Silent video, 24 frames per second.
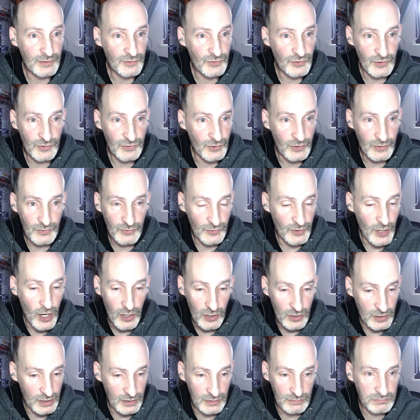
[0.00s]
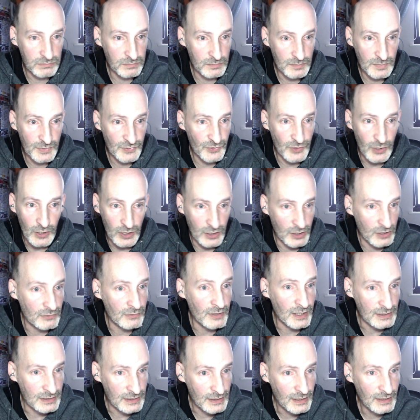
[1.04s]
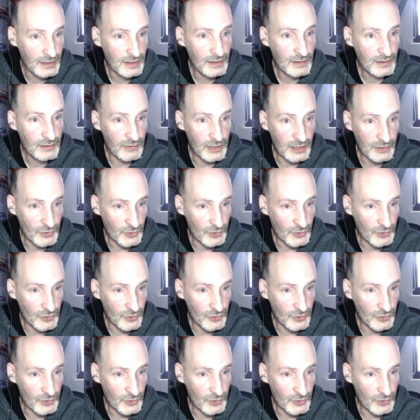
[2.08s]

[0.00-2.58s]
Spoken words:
So it's not gonna run, right?